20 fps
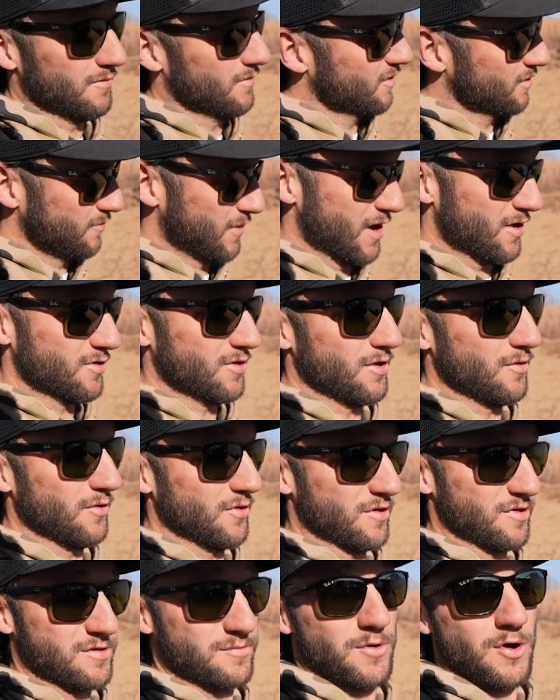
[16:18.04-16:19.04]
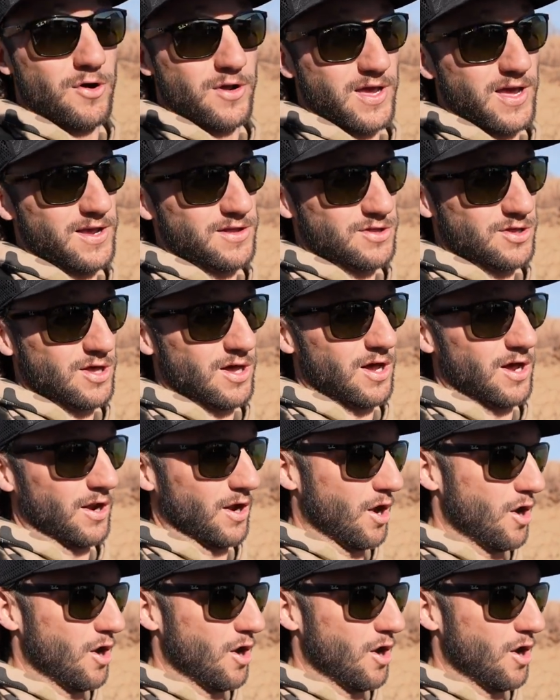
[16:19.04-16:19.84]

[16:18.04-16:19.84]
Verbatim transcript: Especially with a small gauge gun,